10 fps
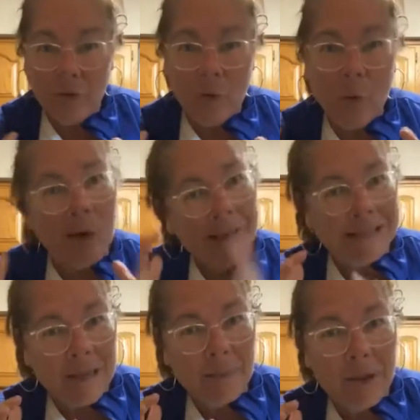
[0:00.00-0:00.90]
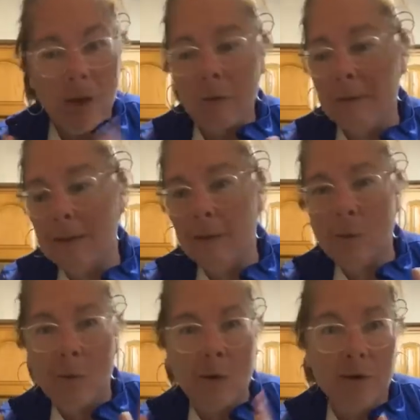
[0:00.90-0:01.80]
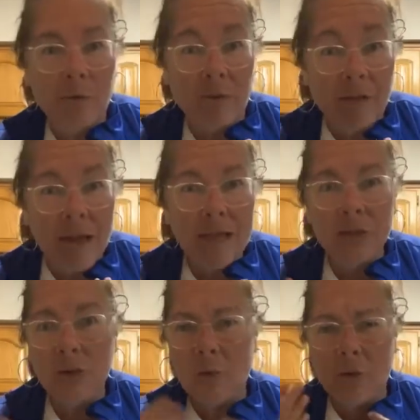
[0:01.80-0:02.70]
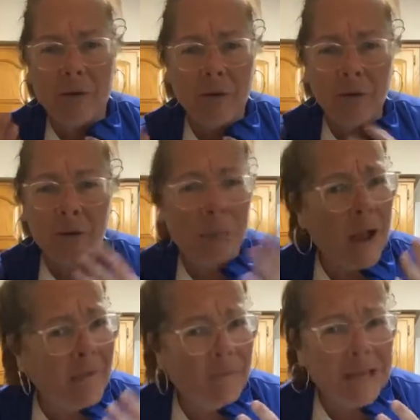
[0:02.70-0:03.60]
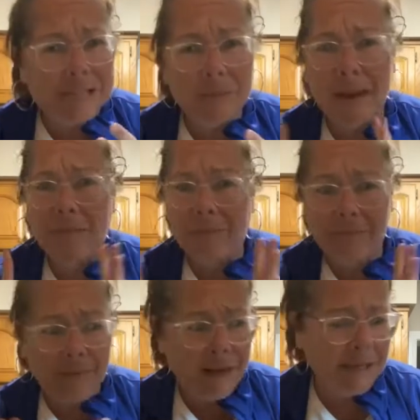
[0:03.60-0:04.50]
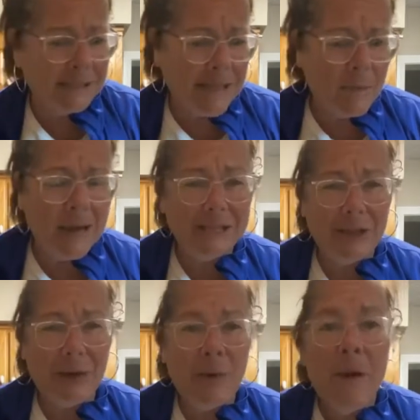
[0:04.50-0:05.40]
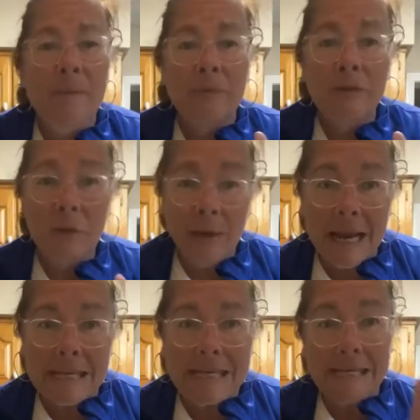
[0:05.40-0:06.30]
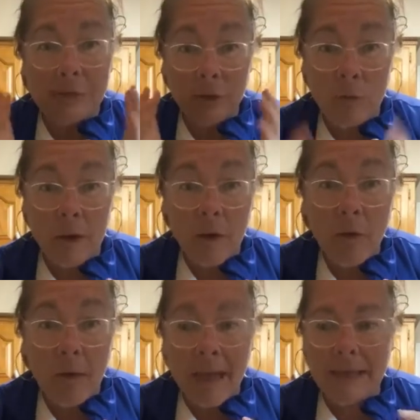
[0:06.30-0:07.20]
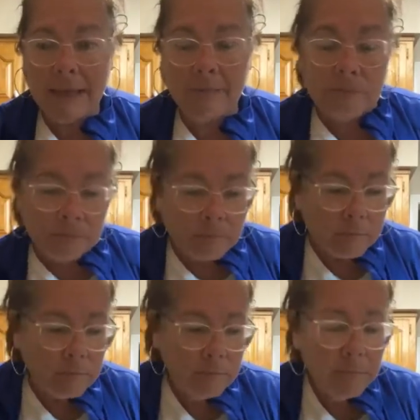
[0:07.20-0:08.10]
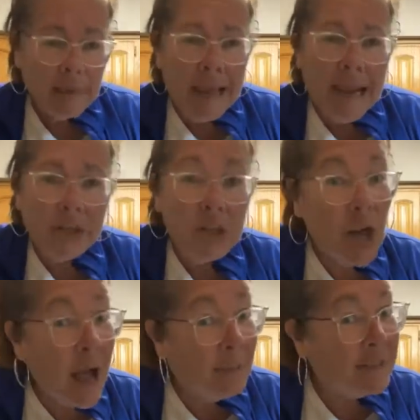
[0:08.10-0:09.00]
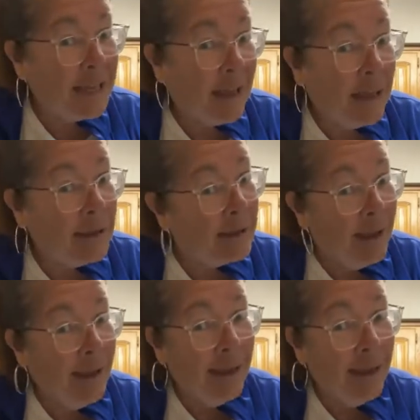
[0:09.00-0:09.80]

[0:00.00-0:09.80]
for a dump and go meal or for lunch or for breakfast. We have onions that way too. So what I did is I took one whole onion and I chopped it